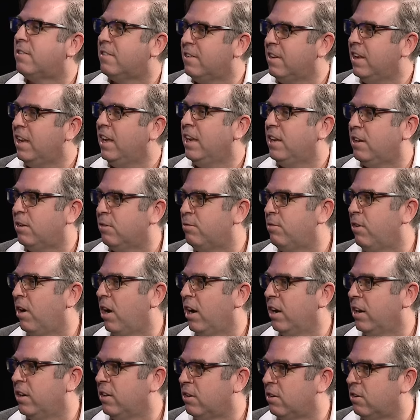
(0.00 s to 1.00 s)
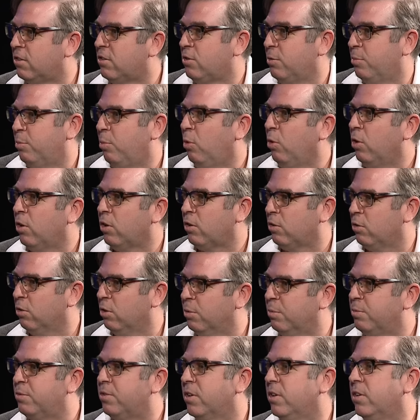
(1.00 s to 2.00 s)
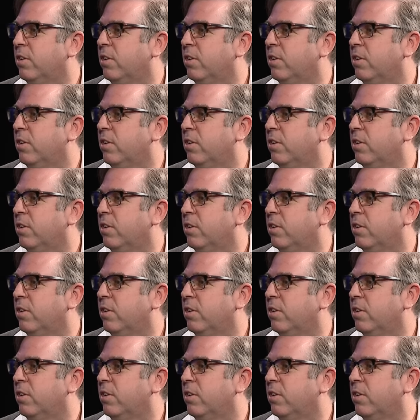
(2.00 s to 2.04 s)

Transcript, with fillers: need to find their support groups,